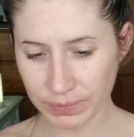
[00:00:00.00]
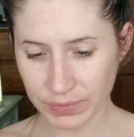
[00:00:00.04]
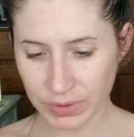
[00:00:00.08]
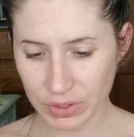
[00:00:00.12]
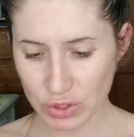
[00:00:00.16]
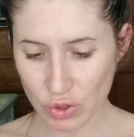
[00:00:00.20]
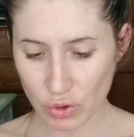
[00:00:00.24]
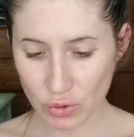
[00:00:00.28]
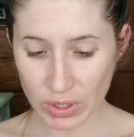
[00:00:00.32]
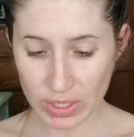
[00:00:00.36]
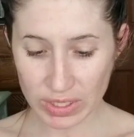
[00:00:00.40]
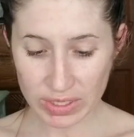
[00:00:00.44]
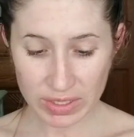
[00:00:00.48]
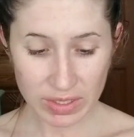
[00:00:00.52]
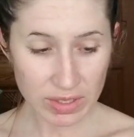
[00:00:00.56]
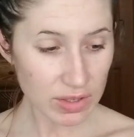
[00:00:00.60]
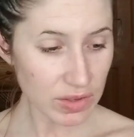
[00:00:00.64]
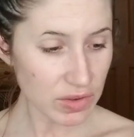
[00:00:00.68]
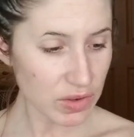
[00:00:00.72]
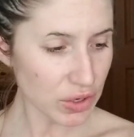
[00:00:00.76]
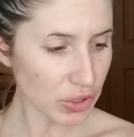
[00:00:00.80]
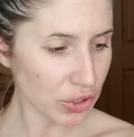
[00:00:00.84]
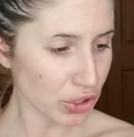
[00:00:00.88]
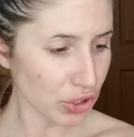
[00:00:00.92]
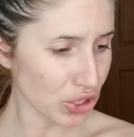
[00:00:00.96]
So this
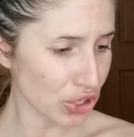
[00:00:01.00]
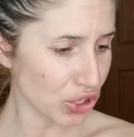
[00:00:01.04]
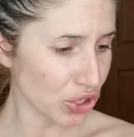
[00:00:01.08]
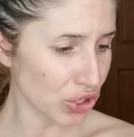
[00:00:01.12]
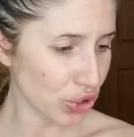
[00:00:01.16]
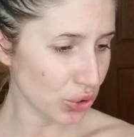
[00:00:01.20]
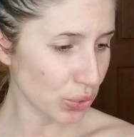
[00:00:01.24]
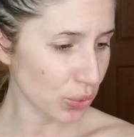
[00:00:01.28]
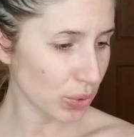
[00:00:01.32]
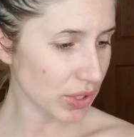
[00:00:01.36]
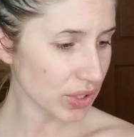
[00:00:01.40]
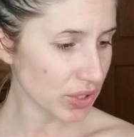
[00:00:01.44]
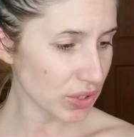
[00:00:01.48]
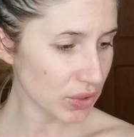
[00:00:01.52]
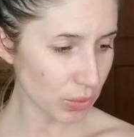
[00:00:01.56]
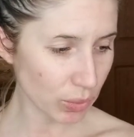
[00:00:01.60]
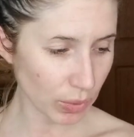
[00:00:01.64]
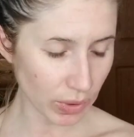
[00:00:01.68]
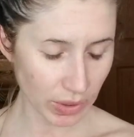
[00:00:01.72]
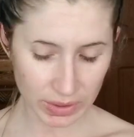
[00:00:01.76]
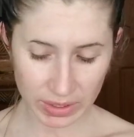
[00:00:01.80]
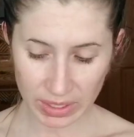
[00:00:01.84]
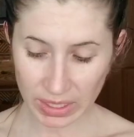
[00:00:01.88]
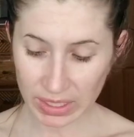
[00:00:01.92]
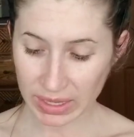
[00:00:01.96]
is their newest
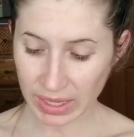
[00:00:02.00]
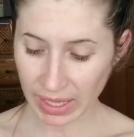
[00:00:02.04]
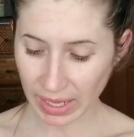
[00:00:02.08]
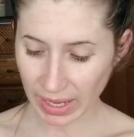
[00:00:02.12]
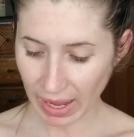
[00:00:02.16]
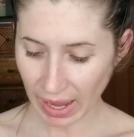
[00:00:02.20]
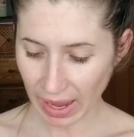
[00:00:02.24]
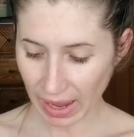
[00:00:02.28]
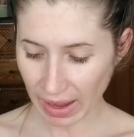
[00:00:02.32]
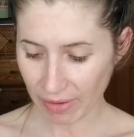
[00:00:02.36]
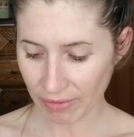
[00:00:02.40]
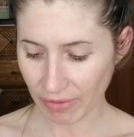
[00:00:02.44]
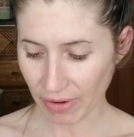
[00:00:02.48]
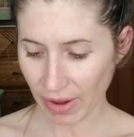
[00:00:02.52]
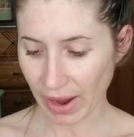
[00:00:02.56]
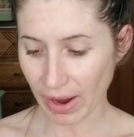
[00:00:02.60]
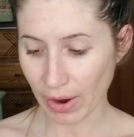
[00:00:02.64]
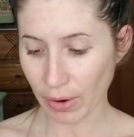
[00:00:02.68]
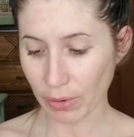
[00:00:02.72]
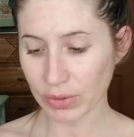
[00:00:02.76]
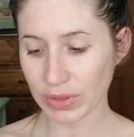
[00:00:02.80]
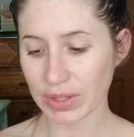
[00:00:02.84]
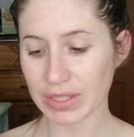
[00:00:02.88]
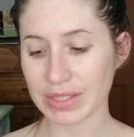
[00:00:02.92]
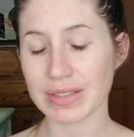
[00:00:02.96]
one that they have
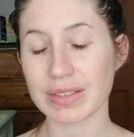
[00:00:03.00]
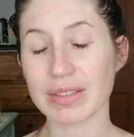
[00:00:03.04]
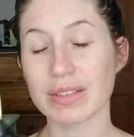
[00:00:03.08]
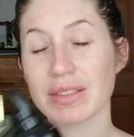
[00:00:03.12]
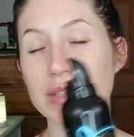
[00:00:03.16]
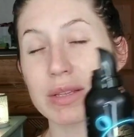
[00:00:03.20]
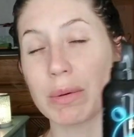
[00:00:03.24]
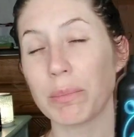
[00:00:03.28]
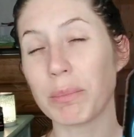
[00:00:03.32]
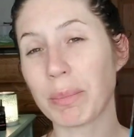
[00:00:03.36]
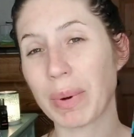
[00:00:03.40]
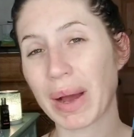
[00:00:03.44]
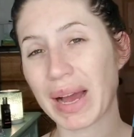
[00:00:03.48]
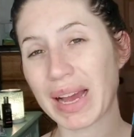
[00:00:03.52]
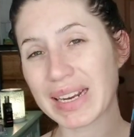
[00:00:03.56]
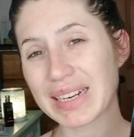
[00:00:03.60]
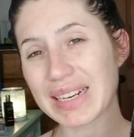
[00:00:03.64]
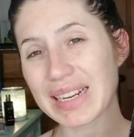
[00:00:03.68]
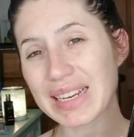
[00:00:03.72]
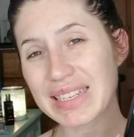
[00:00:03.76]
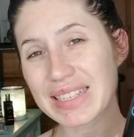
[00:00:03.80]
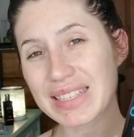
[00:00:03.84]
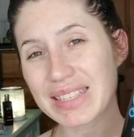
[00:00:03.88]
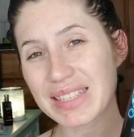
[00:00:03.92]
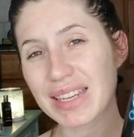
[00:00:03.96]
out. This is the
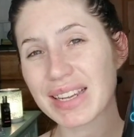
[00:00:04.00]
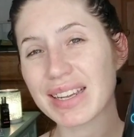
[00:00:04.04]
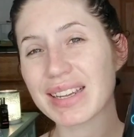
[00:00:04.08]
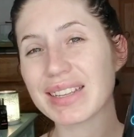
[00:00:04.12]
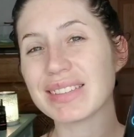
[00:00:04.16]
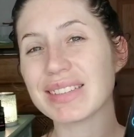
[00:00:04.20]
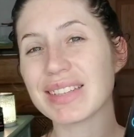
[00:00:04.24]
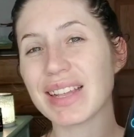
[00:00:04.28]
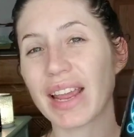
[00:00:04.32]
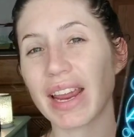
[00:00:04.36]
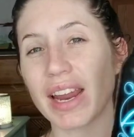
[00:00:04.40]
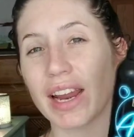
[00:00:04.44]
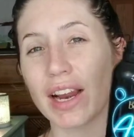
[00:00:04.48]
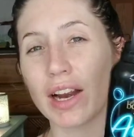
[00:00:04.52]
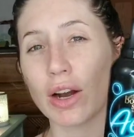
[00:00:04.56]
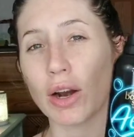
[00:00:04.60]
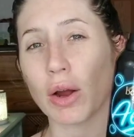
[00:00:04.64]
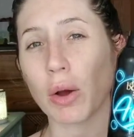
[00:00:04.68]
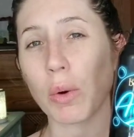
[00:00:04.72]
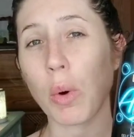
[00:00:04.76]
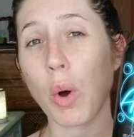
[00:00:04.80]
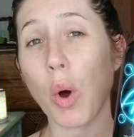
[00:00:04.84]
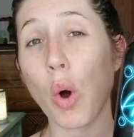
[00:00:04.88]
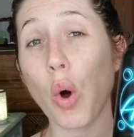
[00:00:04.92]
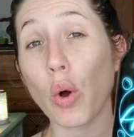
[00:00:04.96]
Bondi Sands
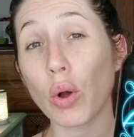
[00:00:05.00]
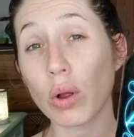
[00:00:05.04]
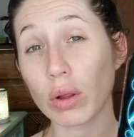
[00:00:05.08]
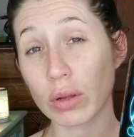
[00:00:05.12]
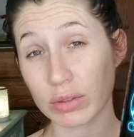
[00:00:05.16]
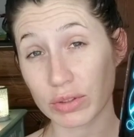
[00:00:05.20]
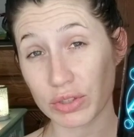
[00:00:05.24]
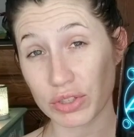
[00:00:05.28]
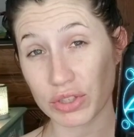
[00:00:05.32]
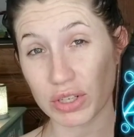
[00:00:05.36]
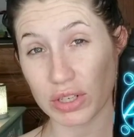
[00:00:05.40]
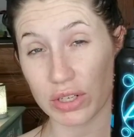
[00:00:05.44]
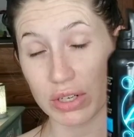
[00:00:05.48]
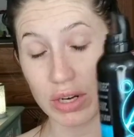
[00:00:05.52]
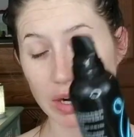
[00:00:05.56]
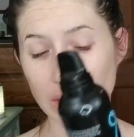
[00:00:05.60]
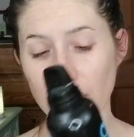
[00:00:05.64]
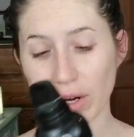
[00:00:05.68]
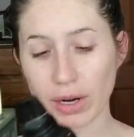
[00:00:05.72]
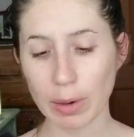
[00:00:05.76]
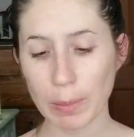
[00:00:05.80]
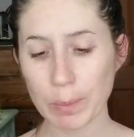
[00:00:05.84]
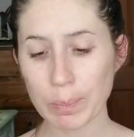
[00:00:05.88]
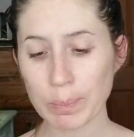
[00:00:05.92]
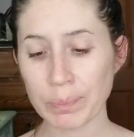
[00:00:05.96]
Aero Ultra
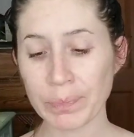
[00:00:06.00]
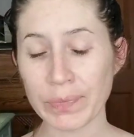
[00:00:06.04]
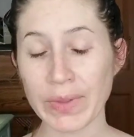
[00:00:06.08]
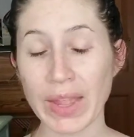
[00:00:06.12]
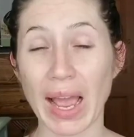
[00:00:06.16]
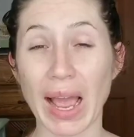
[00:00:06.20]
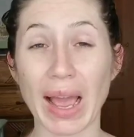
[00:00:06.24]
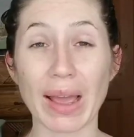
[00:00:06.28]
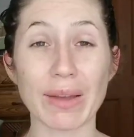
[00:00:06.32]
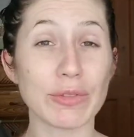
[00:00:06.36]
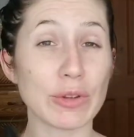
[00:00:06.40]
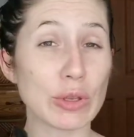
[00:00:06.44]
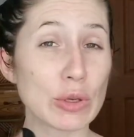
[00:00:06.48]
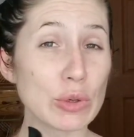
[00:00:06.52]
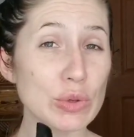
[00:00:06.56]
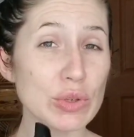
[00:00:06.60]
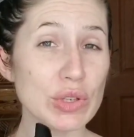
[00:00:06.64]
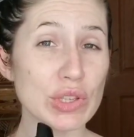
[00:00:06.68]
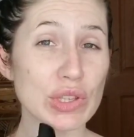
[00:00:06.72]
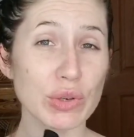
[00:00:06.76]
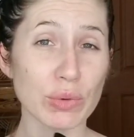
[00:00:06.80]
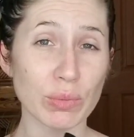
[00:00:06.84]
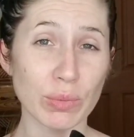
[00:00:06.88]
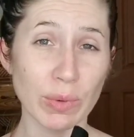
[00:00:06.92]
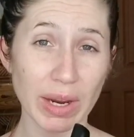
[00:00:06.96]
Dark. I've
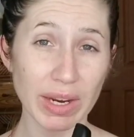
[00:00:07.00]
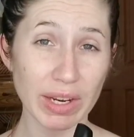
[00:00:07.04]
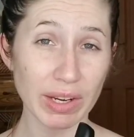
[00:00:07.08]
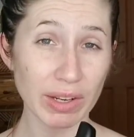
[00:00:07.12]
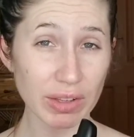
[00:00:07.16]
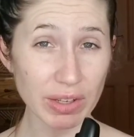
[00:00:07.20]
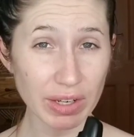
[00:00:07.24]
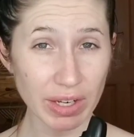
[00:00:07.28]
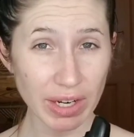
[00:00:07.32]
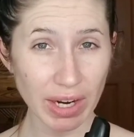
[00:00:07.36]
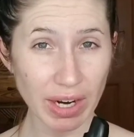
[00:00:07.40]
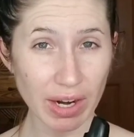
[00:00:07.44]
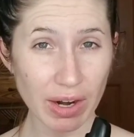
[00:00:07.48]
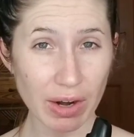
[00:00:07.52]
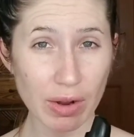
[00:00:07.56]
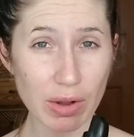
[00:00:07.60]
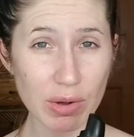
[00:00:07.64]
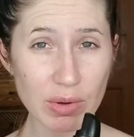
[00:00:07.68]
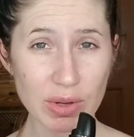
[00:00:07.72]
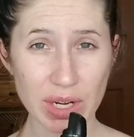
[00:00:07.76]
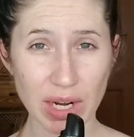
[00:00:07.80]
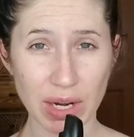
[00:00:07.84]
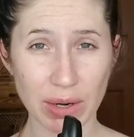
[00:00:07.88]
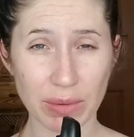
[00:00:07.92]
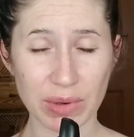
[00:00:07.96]
used the regular
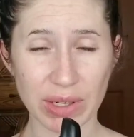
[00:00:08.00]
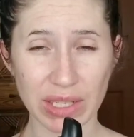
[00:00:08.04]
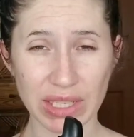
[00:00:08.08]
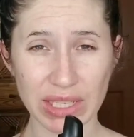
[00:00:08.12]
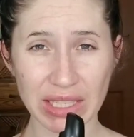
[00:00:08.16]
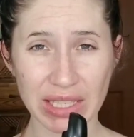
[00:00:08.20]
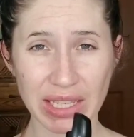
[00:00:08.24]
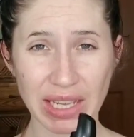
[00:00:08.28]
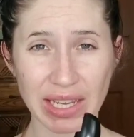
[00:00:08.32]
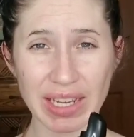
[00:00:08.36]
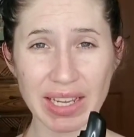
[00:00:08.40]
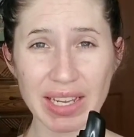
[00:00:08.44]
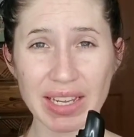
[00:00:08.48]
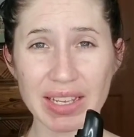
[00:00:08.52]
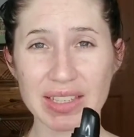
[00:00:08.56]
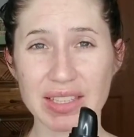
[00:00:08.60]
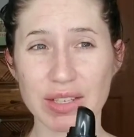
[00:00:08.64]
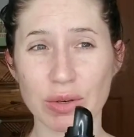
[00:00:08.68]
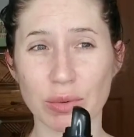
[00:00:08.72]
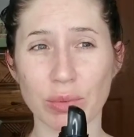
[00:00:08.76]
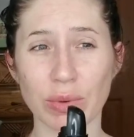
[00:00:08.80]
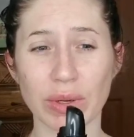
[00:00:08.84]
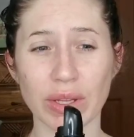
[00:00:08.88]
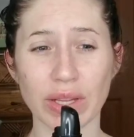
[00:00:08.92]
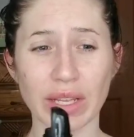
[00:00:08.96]
Aero and I really like it. It's
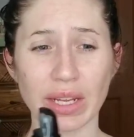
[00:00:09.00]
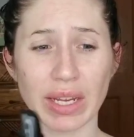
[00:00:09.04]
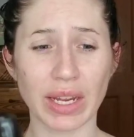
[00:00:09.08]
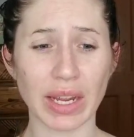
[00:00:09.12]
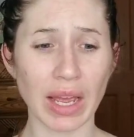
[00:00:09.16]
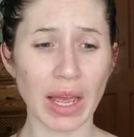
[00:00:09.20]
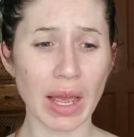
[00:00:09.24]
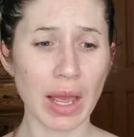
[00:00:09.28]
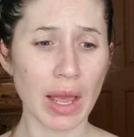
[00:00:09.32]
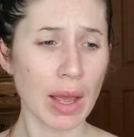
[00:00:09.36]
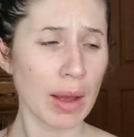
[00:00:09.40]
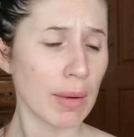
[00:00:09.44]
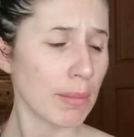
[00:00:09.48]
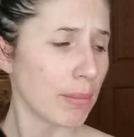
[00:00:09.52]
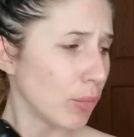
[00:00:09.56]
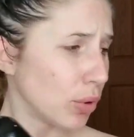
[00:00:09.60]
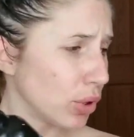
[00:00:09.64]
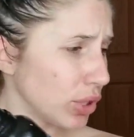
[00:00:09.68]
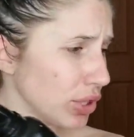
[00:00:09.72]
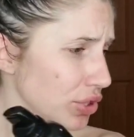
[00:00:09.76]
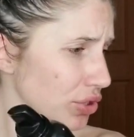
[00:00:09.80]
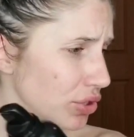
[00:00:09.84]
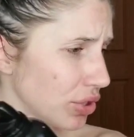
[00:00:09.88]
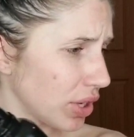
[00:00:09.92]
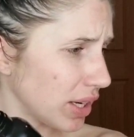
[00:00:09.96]
a really
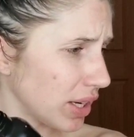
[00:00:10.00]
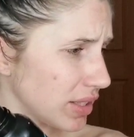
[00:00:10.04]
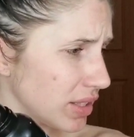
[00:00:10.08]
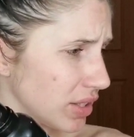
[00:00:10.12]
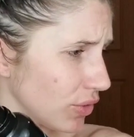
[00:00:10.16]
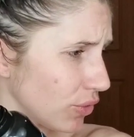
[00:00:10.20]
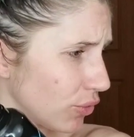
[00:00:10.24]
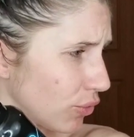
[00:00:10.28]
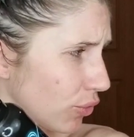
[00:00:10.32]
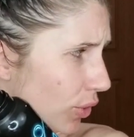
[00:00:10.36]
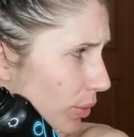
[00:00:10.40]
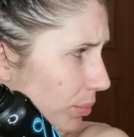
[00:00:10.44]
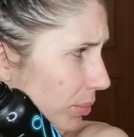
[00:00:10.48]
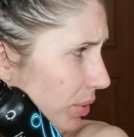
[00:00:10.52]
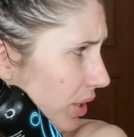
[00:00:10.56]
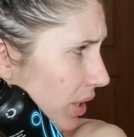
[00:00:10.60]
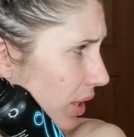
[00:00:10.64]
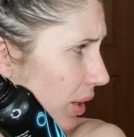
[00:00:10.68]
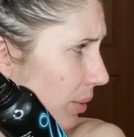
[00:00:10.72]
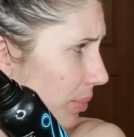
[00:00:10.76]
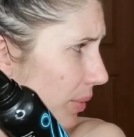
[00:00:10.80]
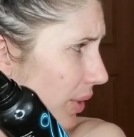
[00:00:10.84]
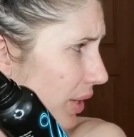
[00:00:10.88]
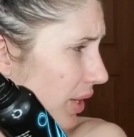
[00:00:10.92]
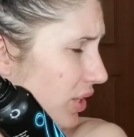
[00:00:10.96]
moisturizing
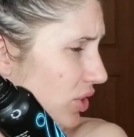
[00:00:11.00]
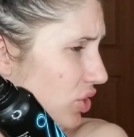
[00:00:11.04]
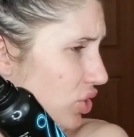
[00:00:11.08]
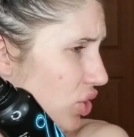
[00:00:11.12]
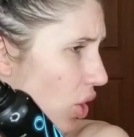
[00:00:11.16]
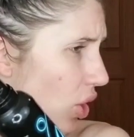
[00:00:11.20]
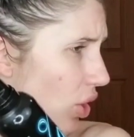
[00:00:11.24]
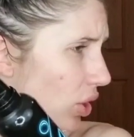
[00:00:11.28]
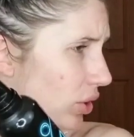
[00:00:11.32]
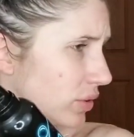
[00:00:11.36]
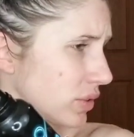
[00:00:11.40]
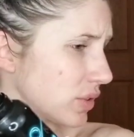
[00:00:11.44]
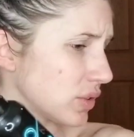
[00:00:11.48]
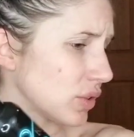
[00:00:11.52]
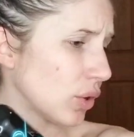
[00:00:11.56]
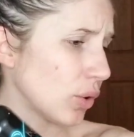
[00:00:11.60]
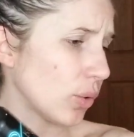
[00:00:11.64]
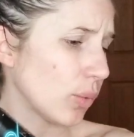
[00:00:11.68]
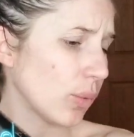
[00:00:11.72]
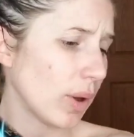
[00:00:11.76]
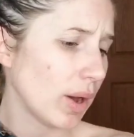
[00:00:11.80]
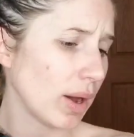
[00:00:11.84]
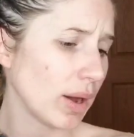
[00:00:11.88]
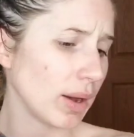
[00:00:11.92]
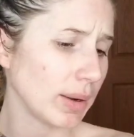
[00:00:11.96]
formula, but it's
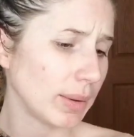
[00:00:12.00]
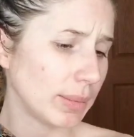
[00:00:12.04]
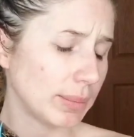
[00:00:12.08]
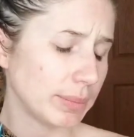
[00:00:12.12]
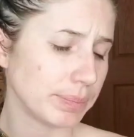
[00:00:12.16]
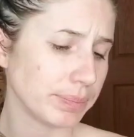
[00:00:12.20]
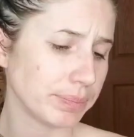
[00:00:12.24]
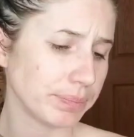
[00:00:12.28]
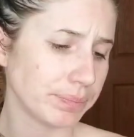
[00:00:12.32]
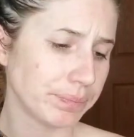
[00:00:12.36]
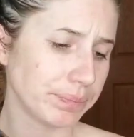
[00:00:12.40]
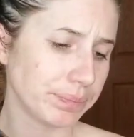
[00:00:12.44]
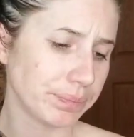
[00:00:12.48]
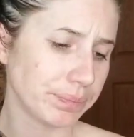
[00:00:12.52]
also,